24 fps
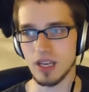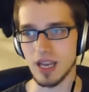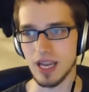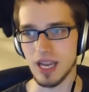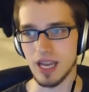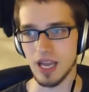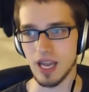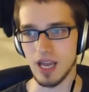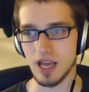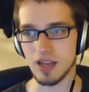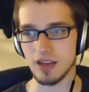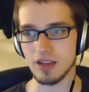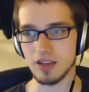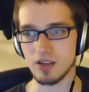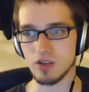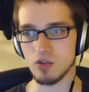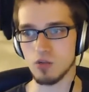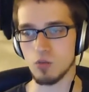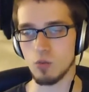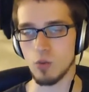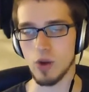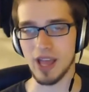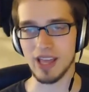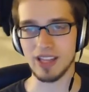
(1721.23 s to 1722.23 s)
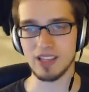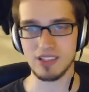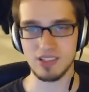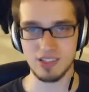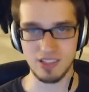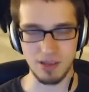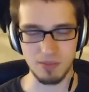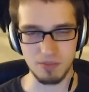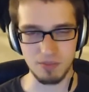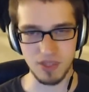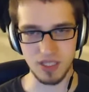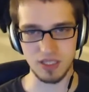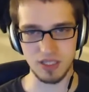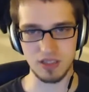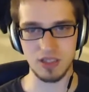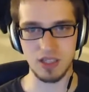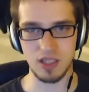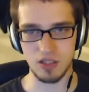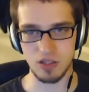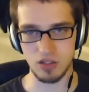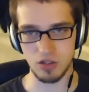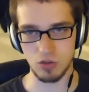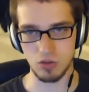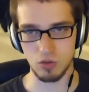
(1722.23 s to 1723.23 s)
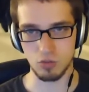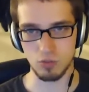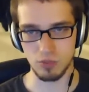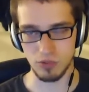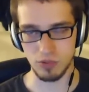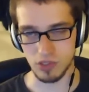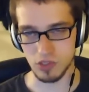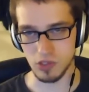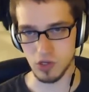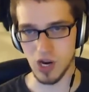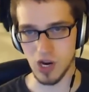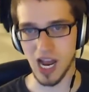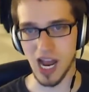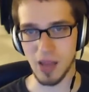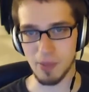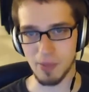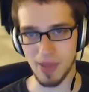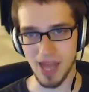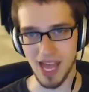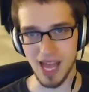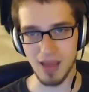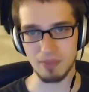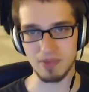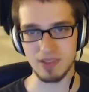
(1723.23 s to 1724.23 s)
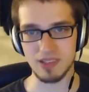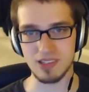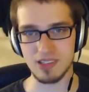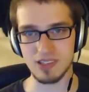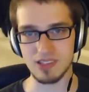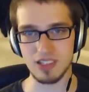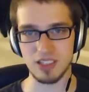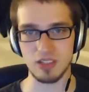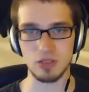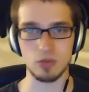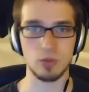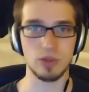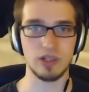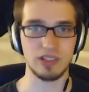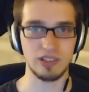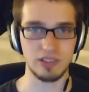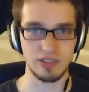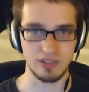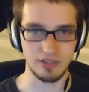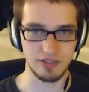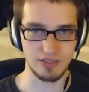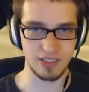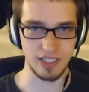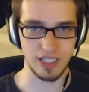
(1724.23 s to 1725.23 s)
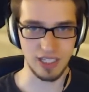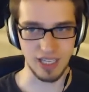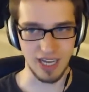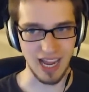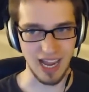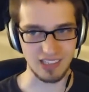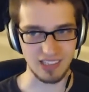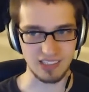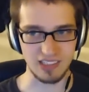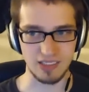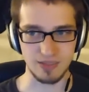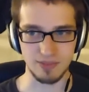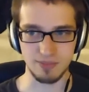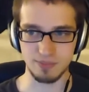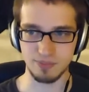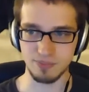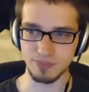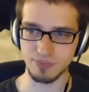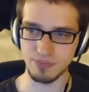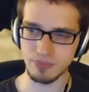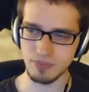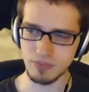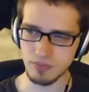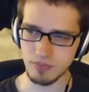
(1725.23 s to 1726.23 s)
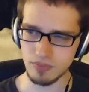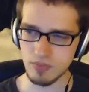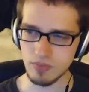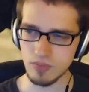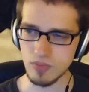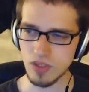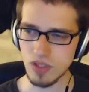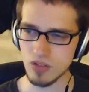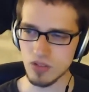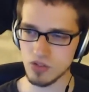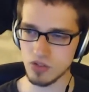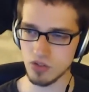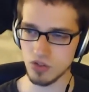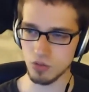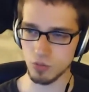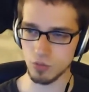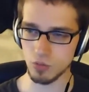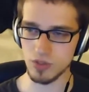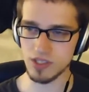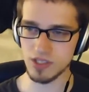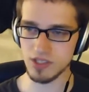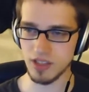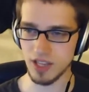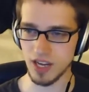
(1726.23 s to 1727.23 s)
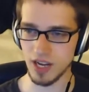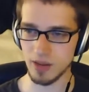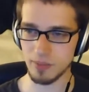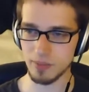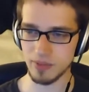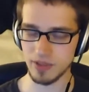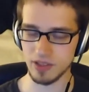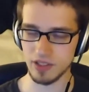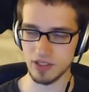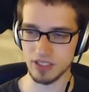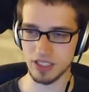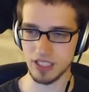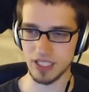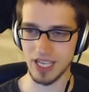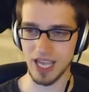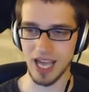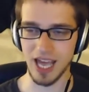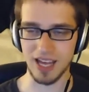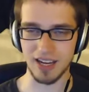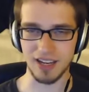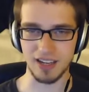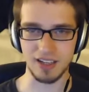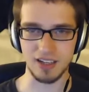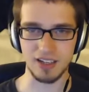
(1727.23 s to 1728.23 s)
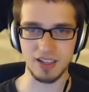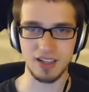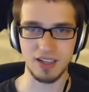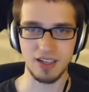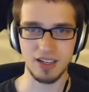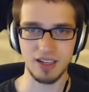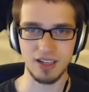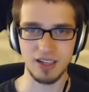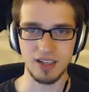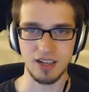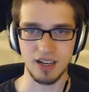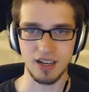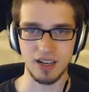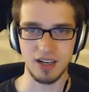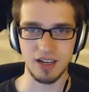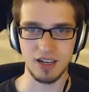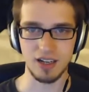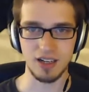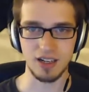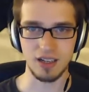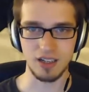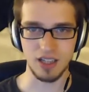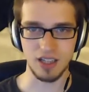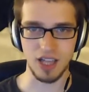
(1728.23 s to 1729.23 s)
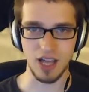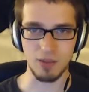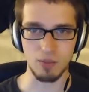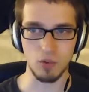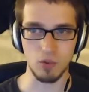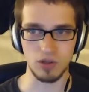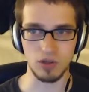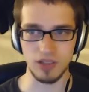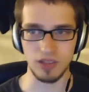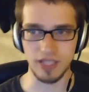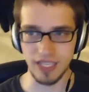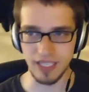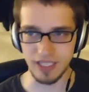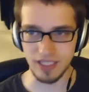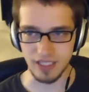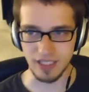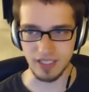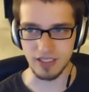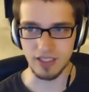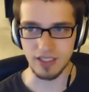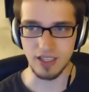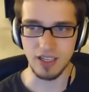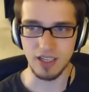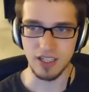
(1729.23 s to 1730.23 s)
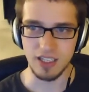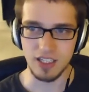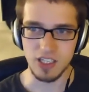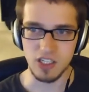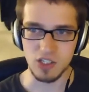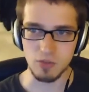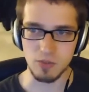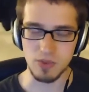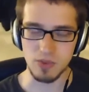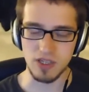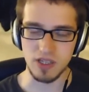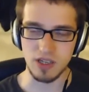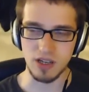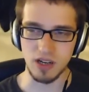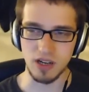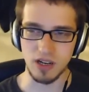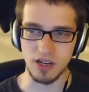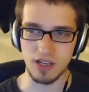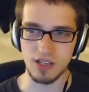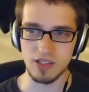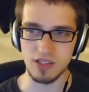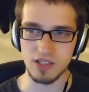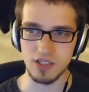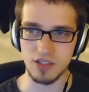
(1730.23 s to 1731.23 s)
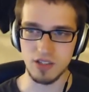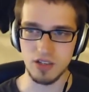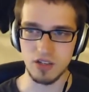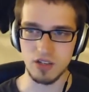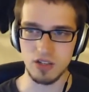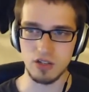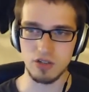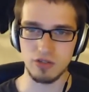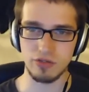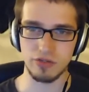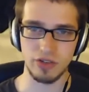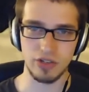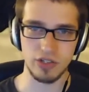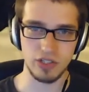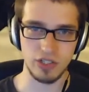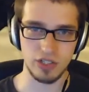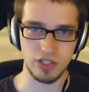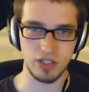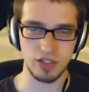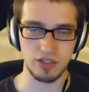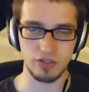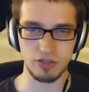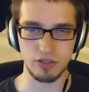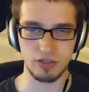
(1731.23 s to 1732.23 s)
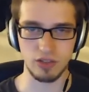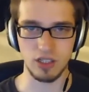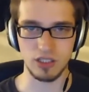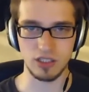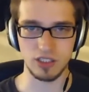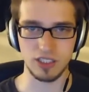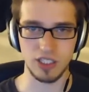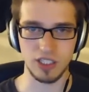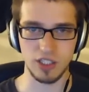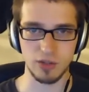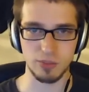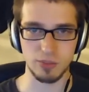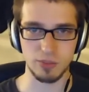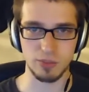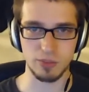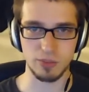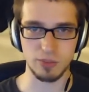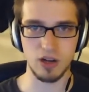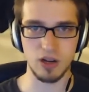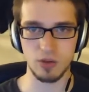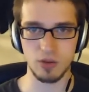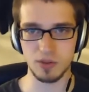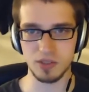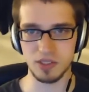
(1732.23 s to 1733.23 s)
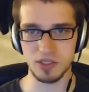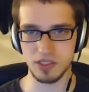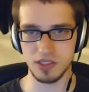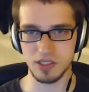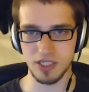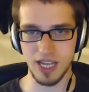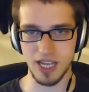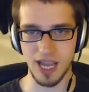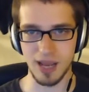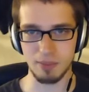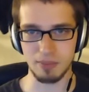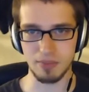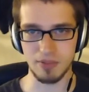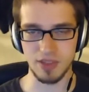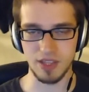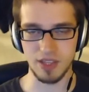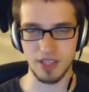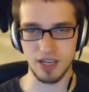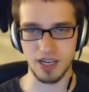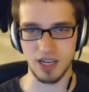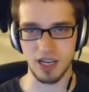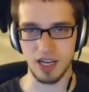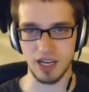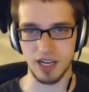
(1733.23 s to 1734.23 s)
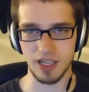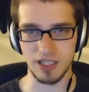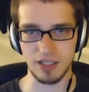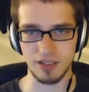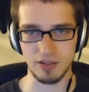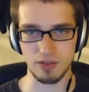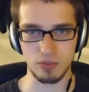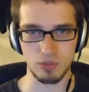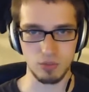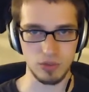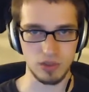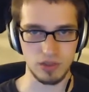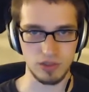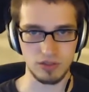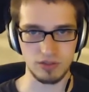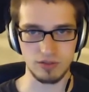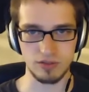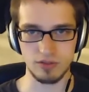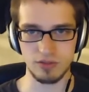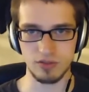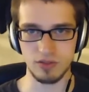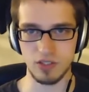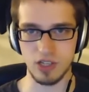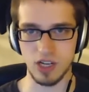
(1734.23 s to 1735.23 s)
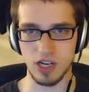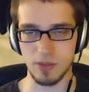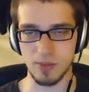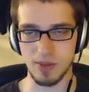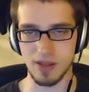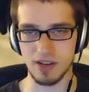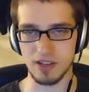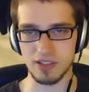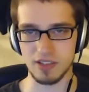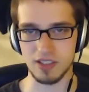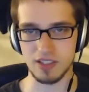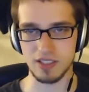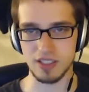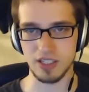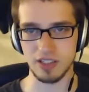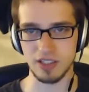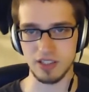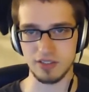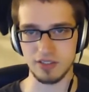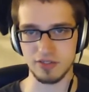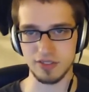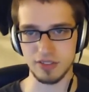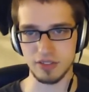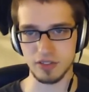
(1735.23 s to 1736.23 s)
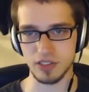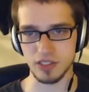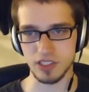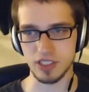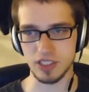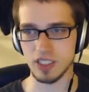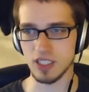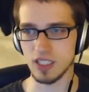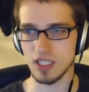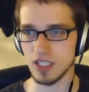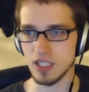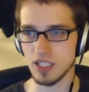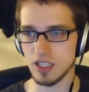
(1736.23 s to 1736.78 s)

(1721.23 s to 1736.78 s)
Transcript: And when something that you prescribe happens, it will take an action. So the reason that I've been looking at it a lot more lately is because in the new version of Launch Center Pro, which is an app that I will talk about in detail in the future,